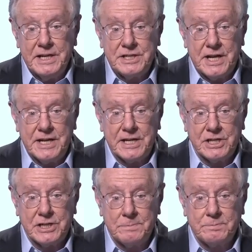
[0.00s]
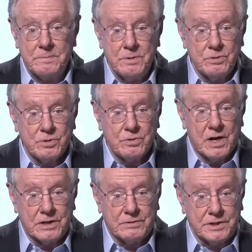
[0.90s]
sending ships from neutral
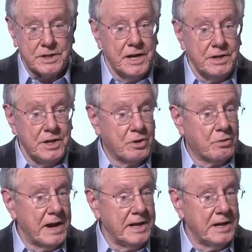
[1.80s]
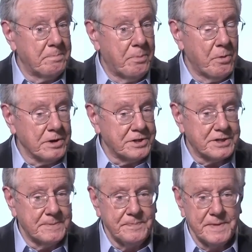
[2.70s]
countries to Ukrainian ports.